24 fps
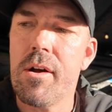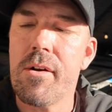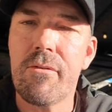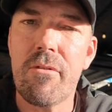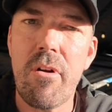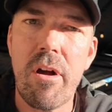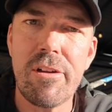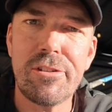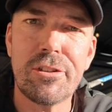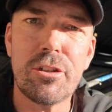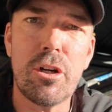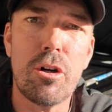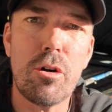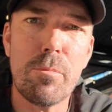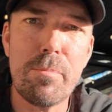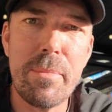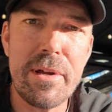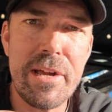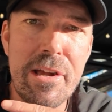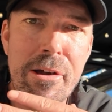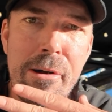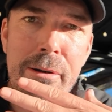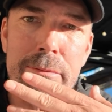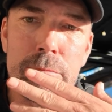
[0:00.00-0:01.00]
nice cold
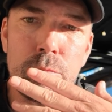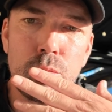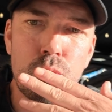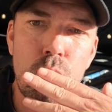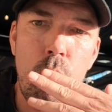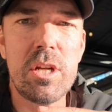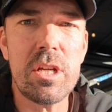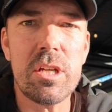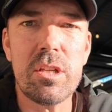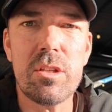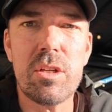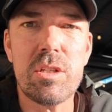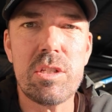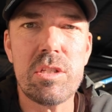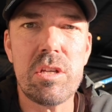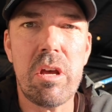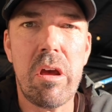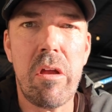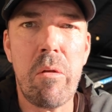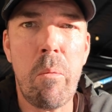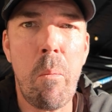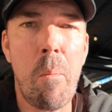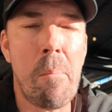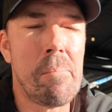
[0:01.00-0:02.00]
beer, sitting in the
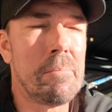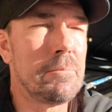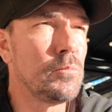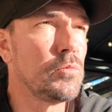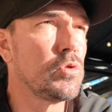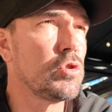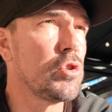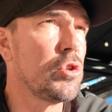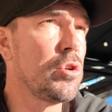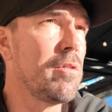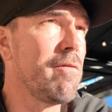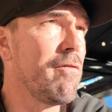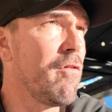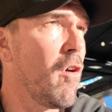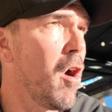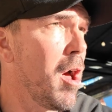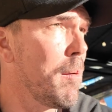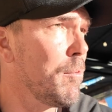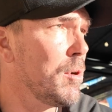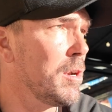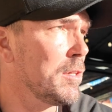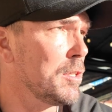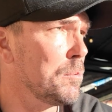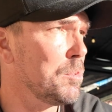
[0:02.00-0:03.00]
sun, good
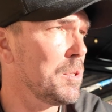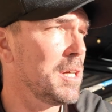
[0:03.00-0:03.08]
vibe around the